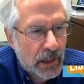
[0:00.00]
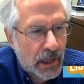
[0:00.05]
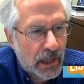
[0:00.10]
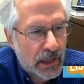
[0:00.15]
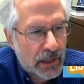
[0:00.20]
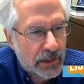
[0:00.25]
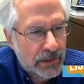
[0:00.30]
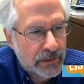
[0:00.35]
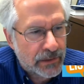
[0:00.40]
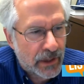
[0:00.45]

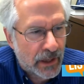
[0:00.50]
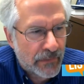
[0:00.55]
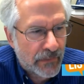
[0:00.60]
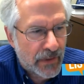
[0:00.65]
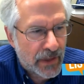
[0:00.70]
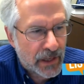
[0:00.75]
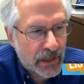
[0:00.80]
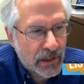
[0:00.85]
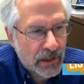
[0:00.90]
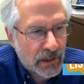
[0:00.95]
uh, done
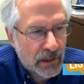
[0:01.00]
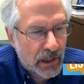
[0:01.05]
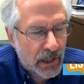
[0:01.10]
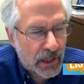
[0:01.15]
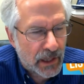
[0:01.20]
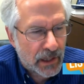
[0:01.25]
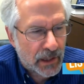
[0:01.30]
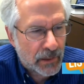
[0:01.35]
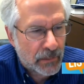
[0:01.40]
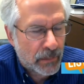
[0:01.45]
then.
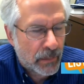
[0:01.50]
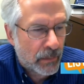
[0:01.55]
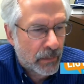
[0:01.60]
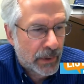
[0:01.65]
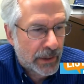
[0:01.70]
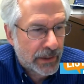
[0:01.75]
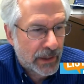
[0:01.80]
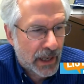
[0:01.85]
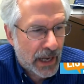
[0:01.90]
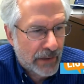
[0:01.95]
Uh,
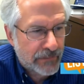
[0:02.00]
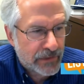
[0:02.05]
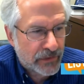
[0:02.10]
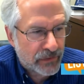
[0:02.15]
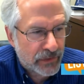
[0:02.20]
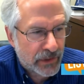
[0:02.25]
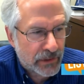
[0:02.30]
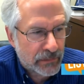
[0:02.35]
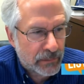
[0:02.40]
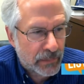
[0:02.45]
but
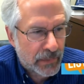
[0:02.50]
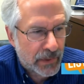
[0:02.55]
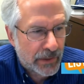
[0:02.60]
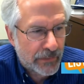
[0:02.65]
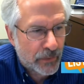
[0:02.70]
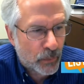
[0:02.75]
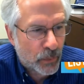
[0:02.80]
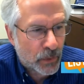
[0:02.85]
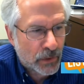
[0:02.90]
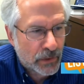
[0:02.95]
obviously,
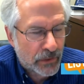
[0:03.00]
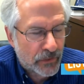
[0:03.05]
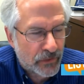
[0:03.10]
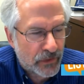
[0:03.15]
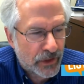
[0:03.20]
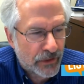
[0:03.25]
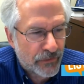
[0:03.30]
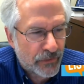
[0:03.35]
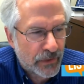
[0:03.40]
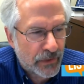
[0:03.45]
uh, the world is
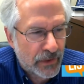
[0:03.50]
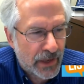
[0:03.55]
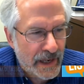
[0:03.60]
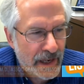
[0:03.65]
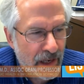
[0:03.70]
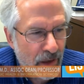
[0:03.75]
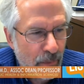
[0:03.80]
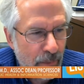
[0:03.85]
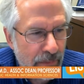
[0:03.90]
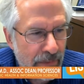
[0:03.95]
different
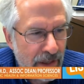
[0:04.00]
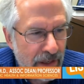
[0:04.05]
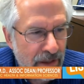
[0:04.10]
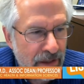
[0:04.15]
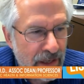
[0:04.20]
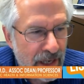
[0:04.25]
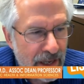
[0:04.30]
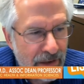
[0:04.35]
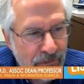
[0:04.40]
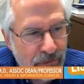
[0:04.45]
now. They
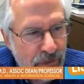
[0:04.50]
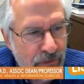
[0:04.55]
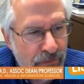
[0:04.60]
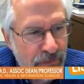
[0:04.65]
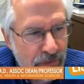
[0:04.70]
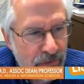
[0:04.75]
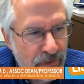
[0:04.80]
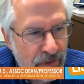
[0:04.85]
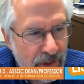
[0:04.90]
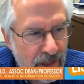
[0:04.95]
didn't have
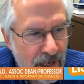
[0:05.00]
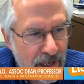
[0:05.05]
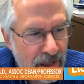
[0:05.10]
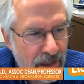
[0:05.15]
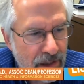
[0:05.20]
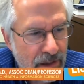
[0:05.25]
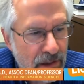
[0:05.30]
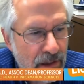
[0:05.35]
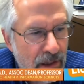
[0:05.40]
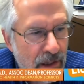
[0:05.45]

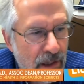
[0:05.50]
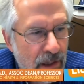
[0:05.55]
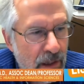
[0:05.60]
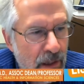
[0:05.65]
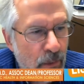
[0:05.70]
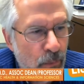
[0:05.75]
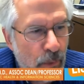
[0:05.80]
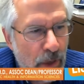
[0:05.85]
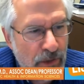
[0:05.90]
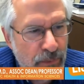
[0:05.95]
sophisticated
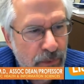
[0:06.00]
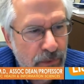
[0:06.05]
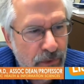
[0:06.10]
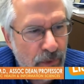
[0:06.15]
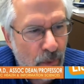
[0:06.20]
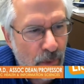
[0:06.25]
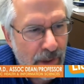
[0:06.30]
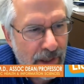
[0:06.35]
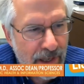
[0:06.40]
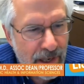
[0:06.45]

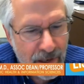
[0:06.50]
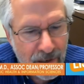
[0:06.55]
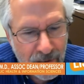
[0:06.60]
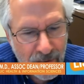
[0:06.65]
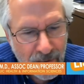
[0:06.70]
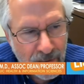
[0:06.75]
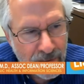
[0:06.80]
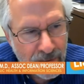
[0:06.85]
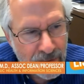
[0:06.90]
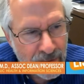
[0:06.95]
respiratory
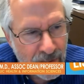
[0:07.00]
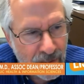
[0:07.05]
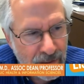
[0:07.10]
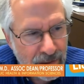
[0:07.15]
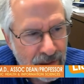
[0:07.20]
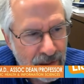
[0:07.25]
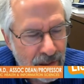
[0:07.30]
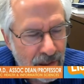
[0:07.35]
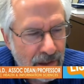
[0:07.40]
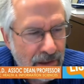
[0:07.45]
care in
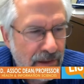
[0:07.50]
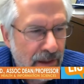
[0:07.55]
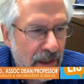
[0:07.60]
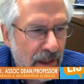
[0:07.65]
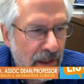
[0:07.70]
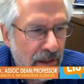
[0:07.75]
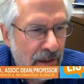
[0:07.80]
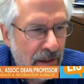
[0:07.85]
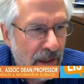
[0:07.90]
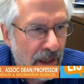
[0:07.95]

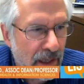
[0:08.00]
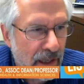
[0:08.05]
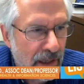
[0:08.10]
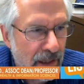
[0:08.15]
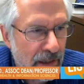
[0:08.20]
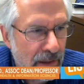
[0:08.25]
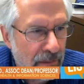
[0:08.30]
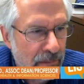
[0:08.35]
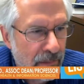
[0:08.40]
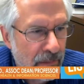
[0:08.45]
1918.
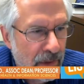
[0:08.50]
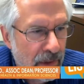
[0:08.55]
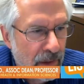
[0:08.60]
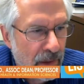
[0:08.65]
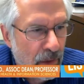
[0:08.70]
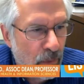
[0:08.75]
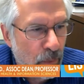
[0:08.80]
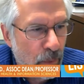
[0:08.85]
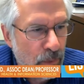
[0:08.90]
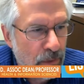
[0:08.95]
Uh,
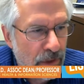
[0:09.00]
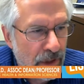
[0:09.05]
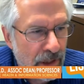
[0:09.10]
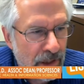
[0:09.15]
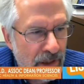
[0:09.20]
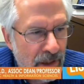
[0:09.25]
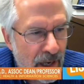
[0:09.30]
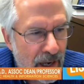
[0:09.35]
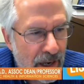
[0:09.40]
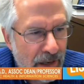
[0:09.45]

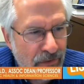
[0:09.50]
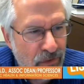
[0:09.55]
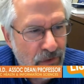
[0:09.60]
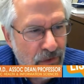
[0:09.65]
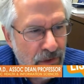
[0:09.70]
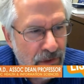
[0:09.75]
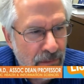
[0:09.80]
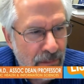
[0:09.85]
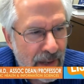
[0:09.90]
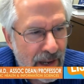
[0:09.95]
routine
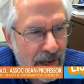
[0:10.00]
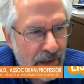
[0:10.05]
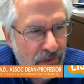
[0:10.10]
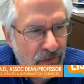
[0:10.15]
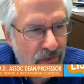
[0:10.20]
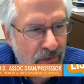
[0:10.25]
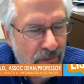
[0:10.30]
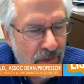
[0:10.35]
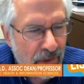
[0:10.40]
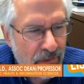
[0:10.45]
oxygen
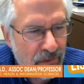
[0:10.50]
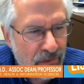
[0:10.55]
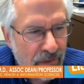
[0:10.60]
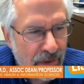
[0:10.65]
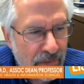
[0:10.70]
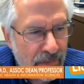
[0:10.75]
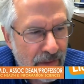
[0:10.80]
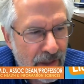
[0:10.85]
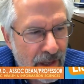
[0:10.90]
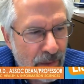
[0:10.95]
masks and things
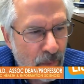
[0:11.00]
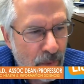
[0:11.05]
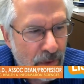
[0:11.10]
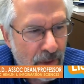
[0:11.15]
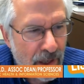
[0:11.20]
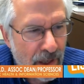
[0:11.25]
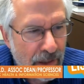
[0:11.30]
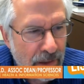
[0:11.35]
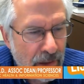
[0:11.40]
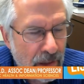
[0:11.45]
like that were
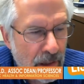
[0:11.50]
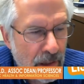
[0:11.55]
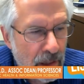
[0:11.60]
not